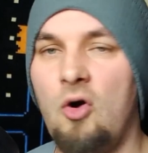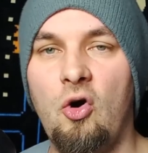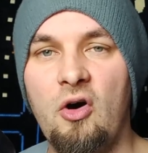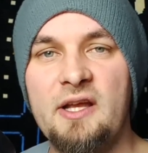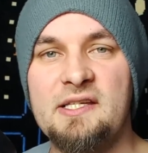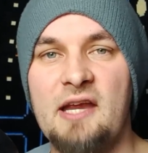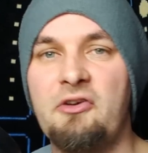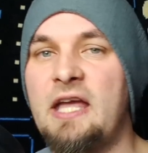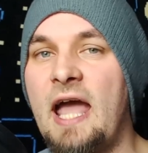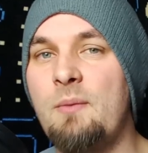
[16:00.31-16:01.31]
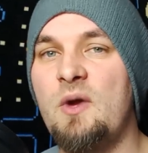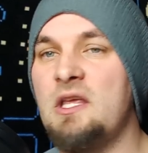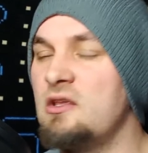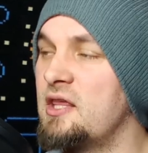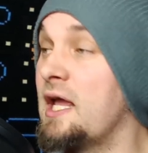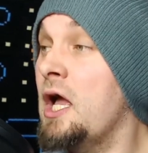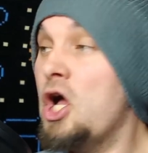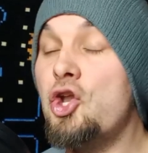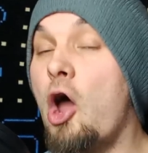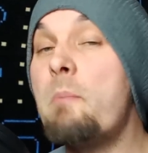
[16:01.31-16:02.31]
Or is there a game where you think,
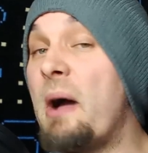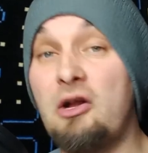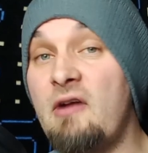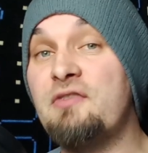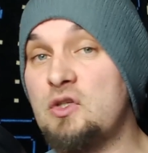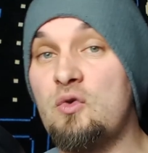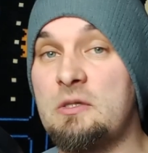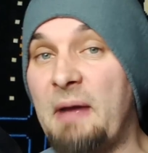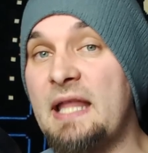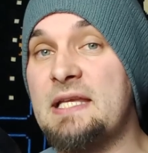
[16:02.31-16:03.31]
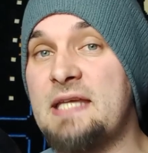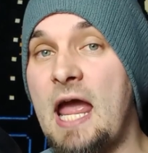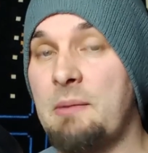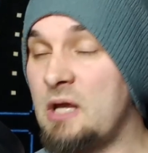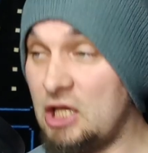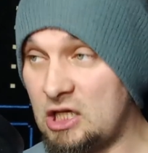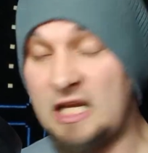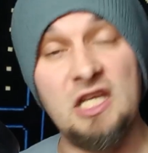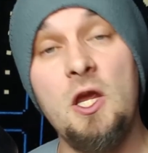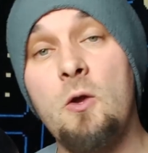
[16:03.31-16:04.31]
no bugger ever talks about this game? Can,
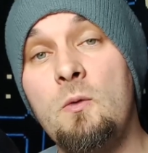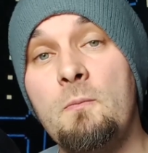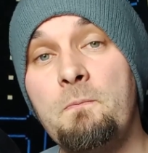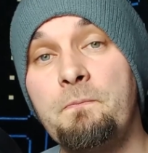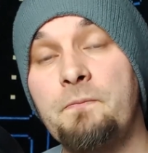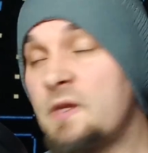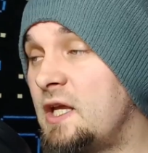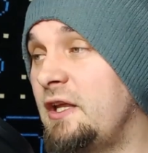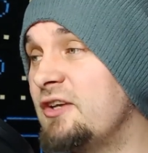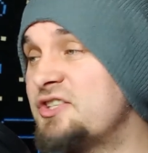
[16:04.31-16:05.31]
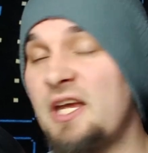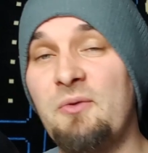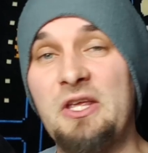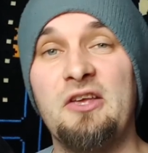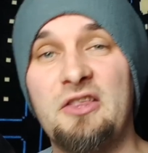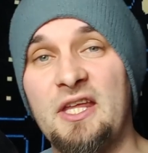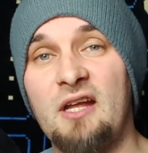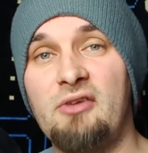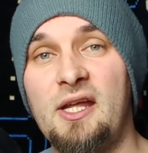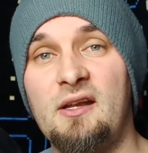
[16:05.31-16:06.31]
can you? Can you say what you think
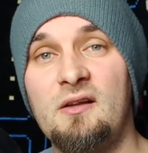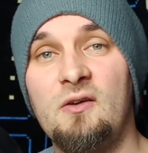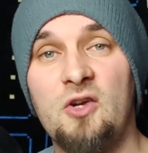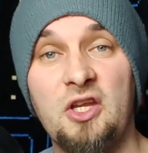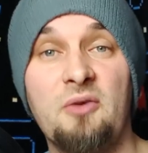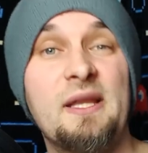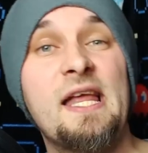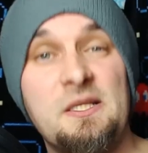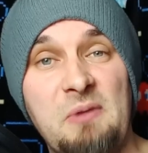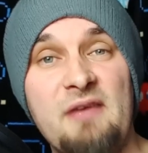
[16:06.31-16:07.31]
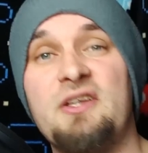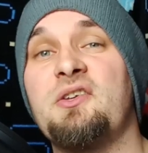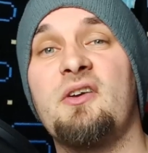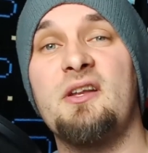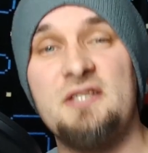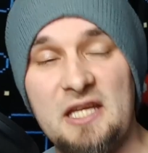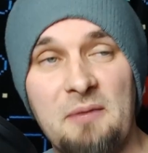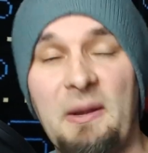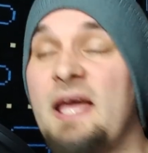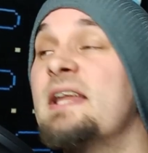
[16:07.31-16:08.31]
of it? Or can you do a Let's Play of it so I can see you
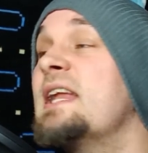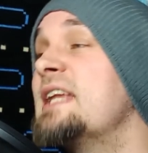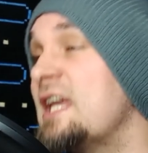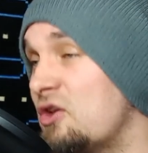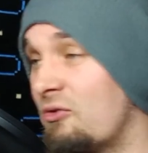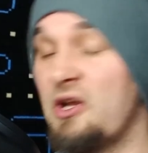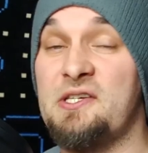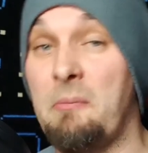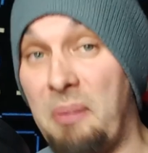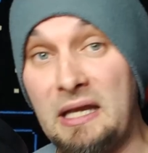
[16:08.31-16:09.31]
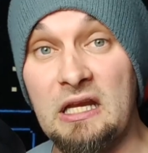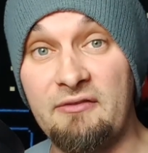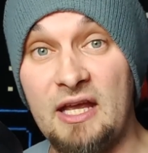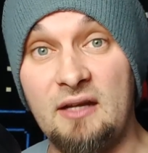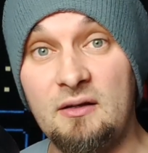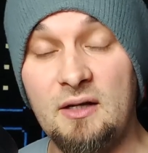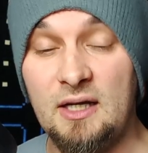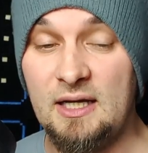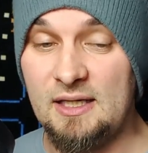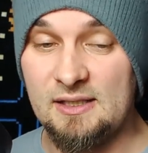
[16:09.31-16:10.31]
play and then get your honest opinion of it?
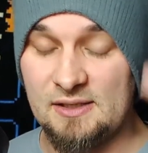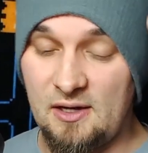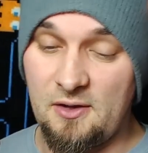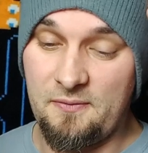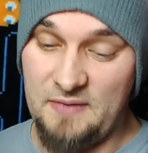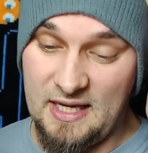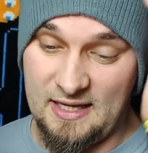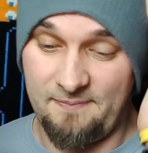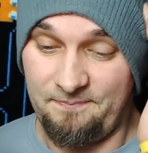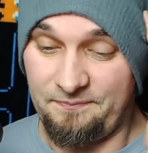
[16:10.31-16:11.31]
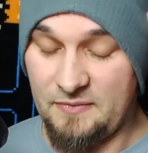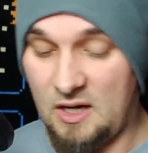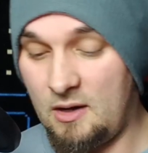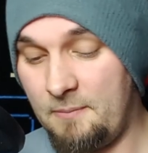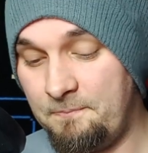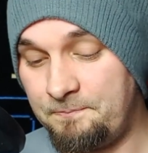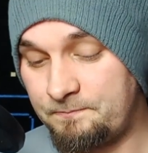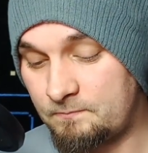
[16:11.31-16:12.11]
So, yeah. Um...